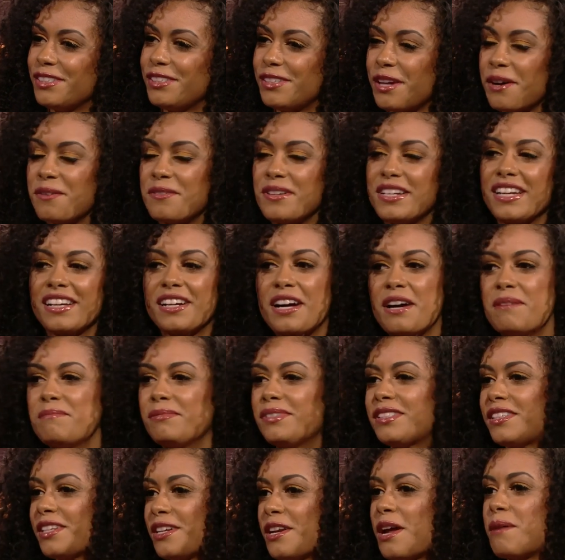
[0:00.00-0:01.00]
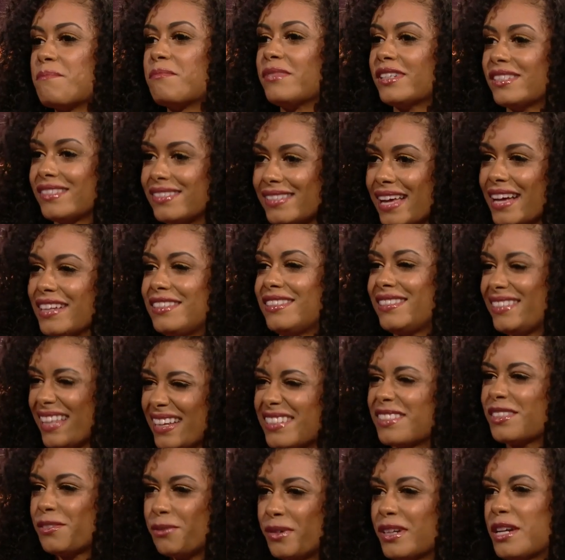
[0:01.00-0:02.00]
So when it comes to numbers,
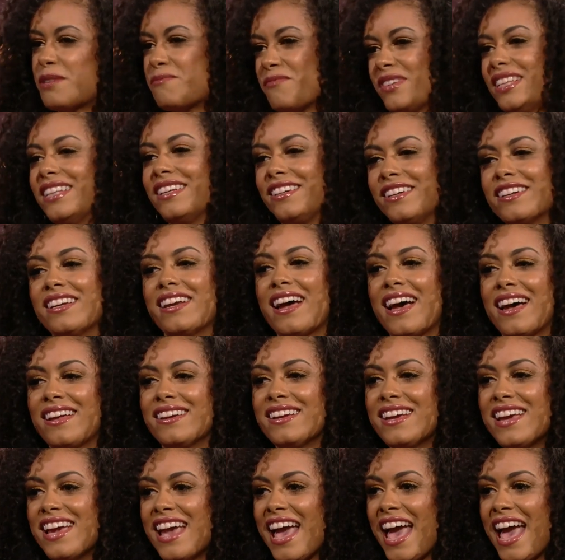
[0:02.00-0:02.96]
that's what I'm really good at.